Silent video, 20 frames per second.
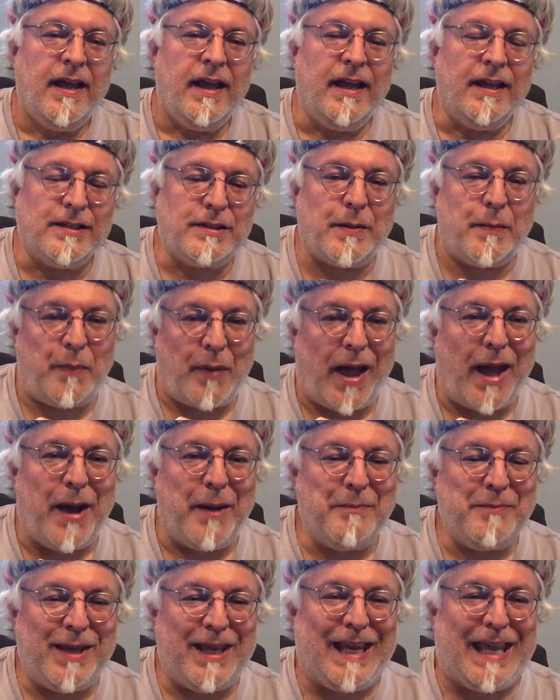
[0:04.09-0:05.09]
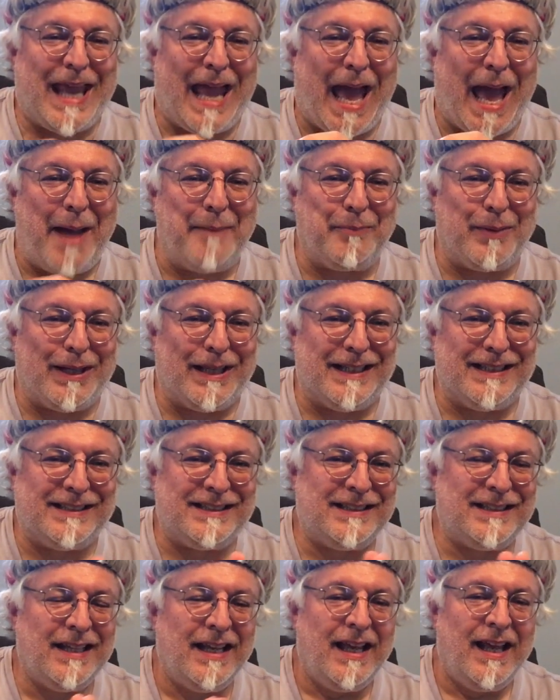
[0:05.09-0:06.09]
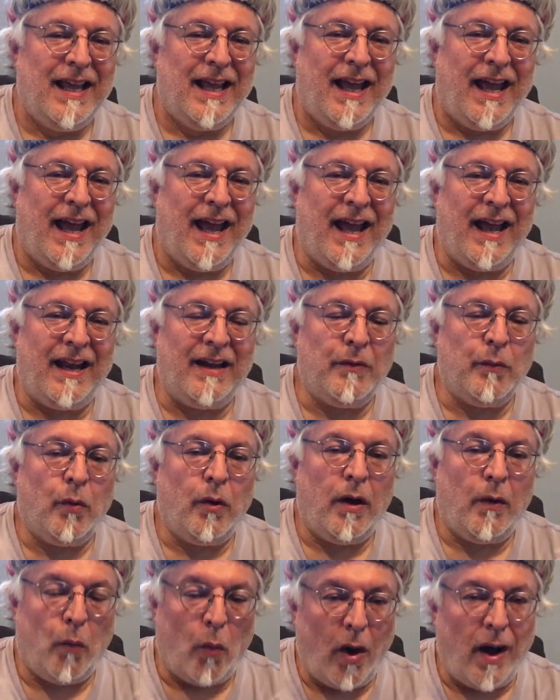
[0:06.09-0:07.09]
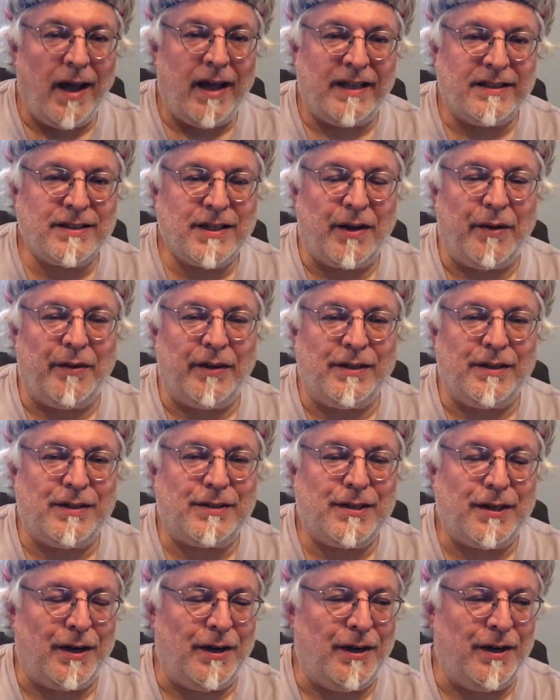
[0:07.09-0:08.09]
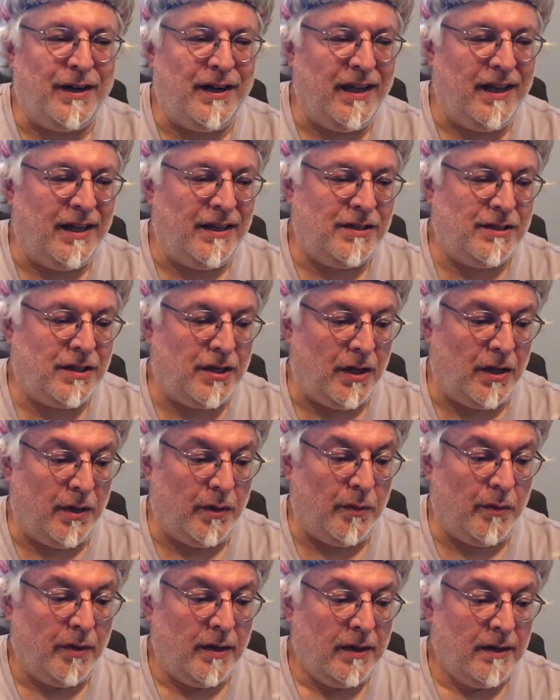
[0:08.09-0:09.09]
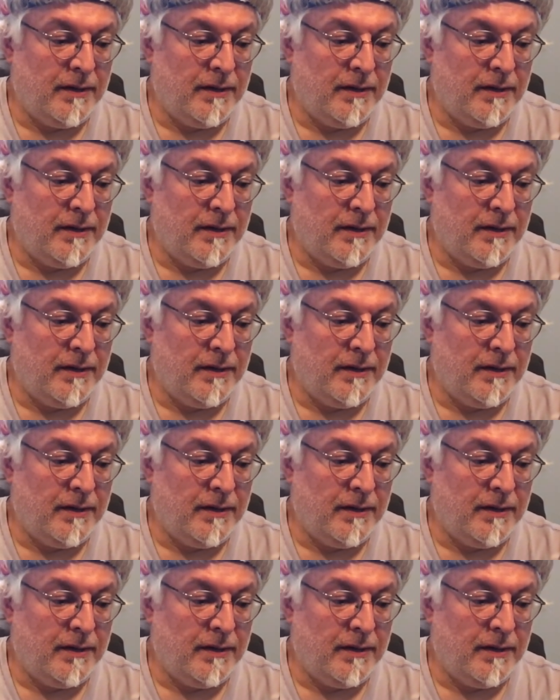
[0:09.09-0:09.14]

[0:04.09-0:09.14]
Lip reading: is about Minneapolis and why it's going to turn into